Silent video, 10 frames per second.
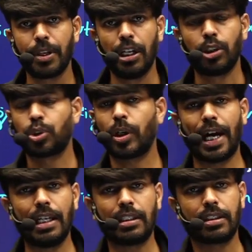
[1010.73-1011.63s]
So
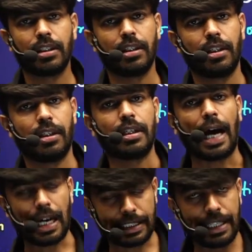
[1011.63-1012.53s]
hence,
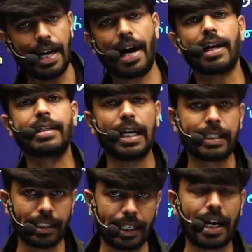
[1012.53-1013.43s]
as they are taking
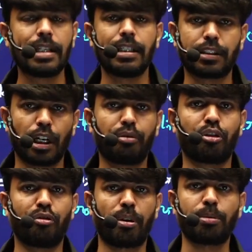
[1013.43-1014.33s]
the digested food
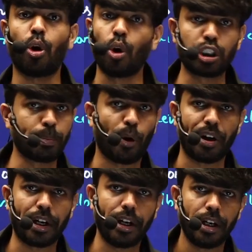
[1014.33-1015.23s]
from the host
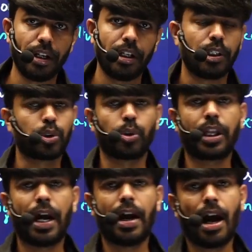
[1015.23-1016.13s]
body, so
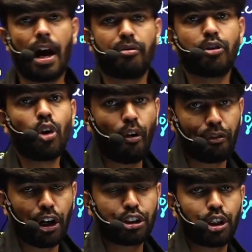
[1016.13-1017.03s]
they have no
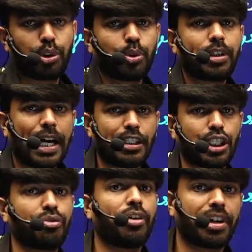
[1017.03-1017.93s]
function to digest
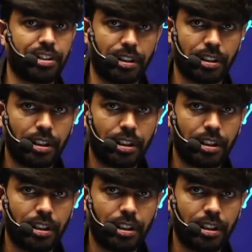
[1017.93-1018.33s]
further.